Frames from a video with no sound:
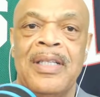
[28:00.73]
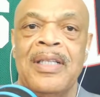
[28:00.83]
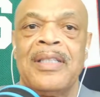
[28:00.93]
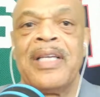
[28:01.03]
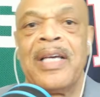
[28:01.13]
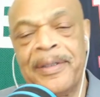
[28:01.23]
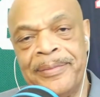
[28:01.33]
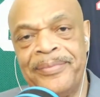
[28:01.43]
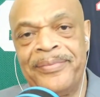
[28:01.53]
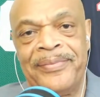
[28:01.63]
Yeah,
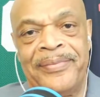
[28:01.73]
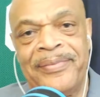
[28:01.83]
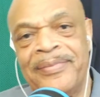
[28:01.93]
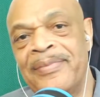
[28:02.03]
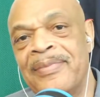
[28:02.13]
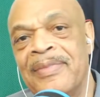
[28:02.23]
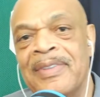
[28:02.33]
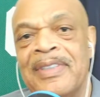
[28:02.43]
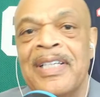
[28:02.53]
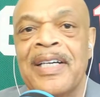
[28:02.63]

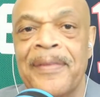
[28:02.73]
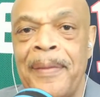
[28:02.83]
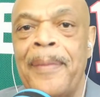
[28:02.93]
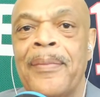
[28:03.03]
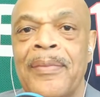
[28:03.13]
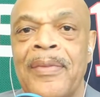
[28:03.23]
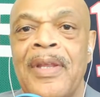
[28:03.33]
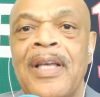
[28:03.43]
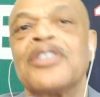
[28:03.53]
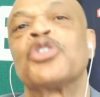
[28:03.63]
yeah.
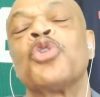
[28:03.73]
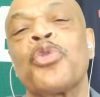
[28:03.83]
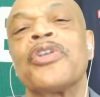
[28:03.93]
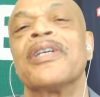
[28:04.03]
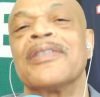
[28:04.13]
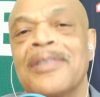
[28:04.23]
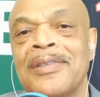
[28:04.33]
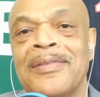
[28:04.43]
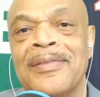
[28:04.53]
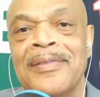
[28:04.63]
The truth is,
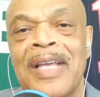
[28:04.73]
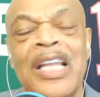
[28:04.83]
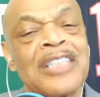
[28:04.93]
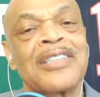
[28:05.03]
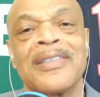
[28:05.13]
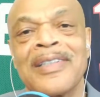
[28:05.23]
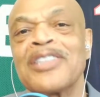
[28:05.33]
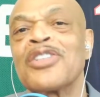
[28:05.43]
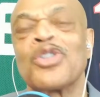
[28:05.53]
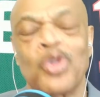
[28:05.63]
and let's
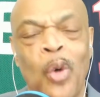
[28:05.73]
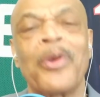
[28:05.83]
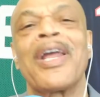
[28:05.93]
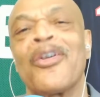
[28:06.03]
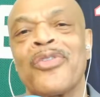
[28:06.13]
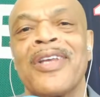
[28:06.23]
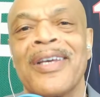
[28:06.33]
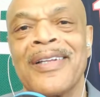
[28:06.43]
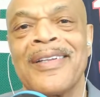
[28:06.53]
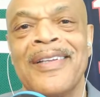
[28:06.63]
just throw it out
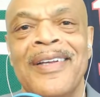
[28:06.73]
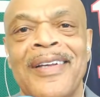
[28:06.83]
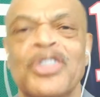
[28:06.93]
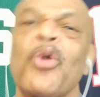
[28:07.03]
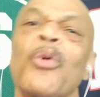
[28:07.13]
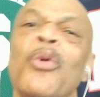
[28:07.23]
there so it